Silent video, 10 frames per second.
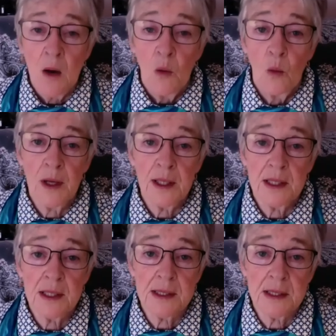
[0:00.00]
One
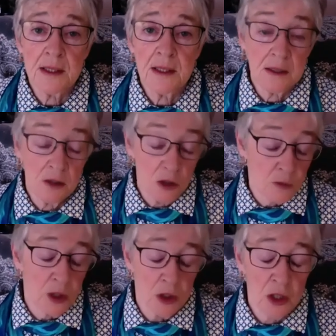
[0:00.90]
is this, this
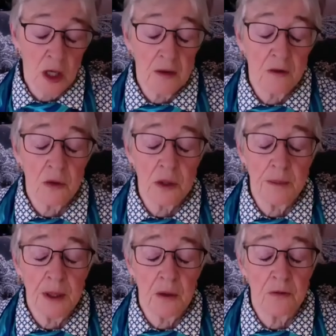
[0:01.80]
what you're talking
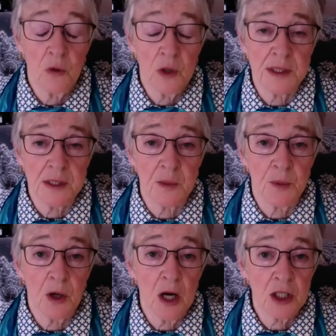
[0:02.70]
about, of course, is the
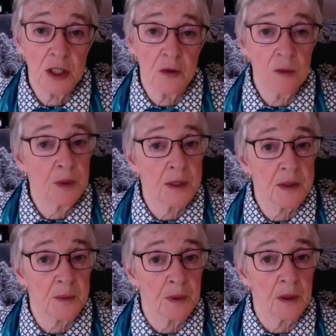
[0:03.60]
precautionary
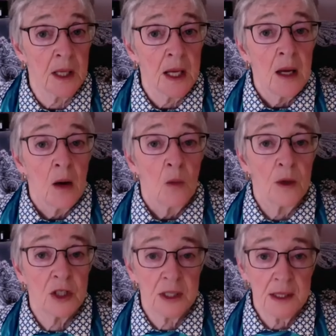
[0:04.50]
principle, mm.
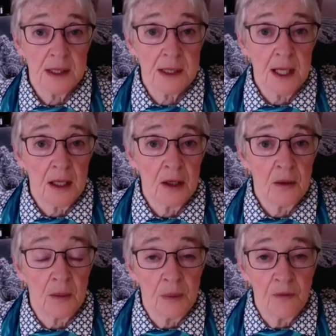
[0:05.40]
which is that
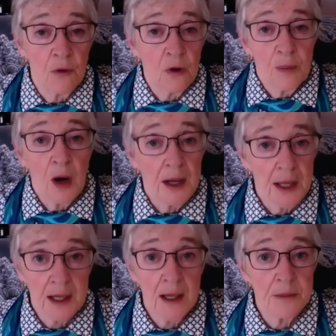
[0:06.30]
before a
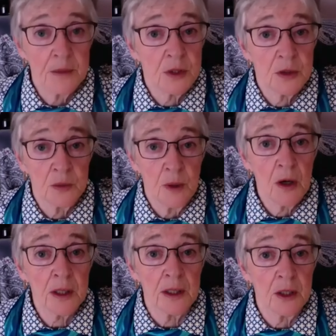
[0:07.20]
product comes to
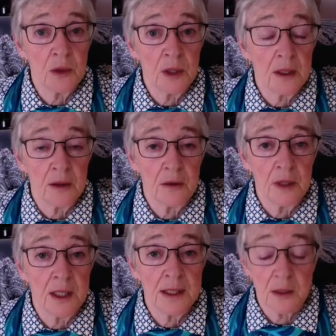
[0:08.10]
market, you it,
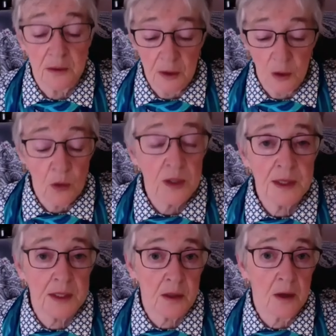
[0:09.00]
it is the onus
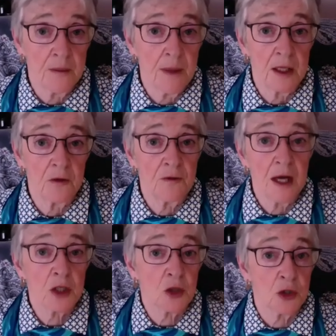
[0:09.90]
is on the
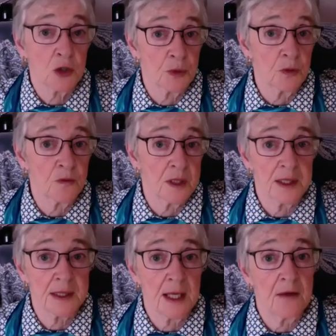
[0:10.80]
manufacturer to prove that it's
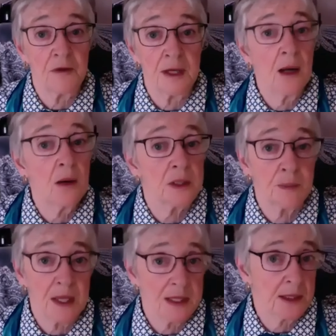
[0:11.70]
safe. Now it's
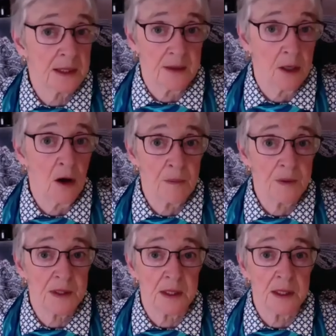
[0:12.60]
basically the
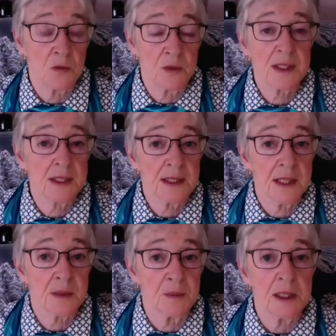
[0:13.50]
opposite. It's risk
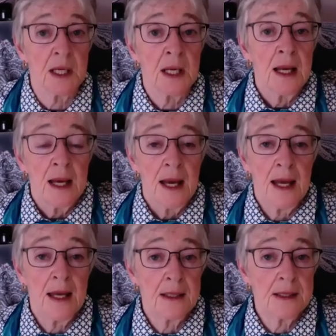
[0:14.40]
assessment.
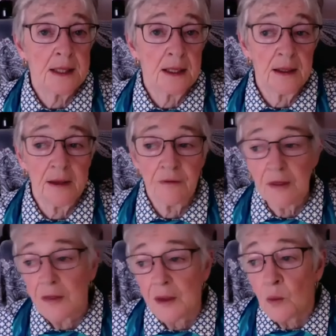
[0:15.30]
And uh, if they
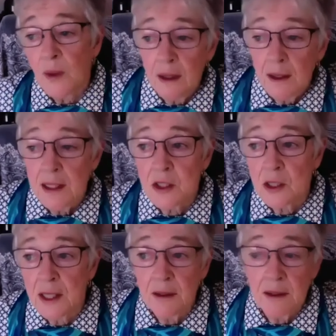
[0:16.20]
think, well, let's
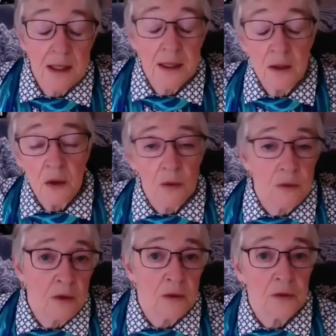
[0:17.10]
let, let you know,
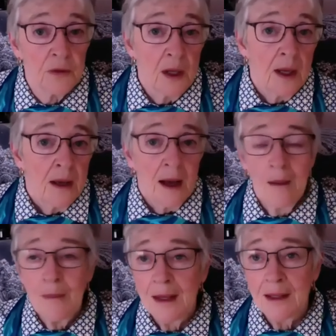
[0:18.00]
there's, I
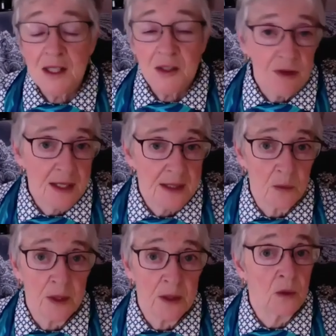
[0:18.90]
mean, let's face it,
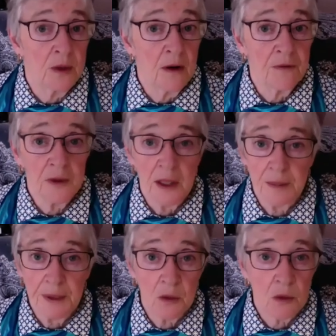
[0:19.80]
we know an awful lot of
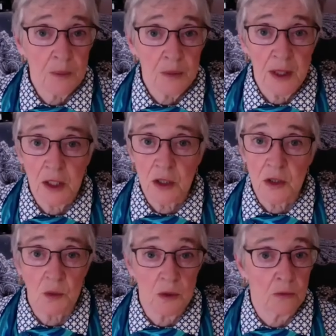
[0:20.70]
big
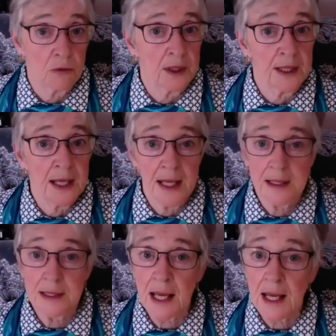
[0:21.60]
corporations work really hand
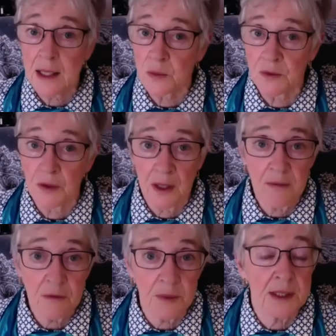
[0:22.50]
in hand with our
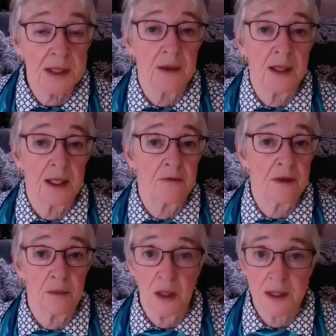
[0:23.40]
governments and they give
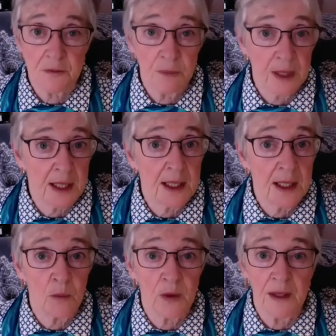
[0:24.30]
them lots of money.
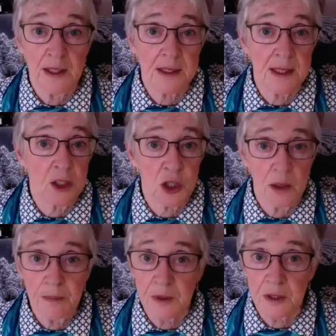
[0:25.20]
And when they say
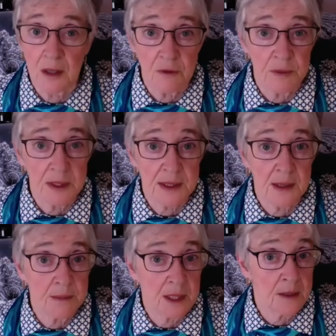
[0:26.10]
jump, the government
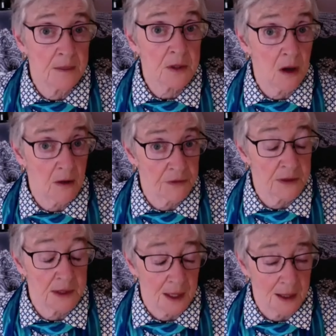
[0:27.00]
sometimes,
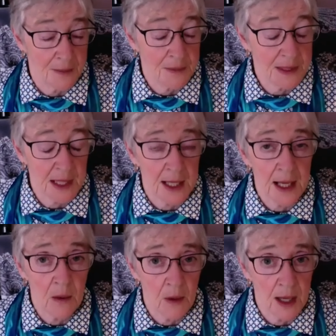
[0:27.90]
oftentimes say
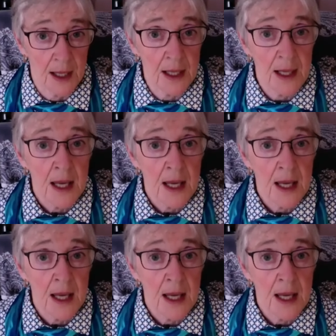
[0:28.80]
how high.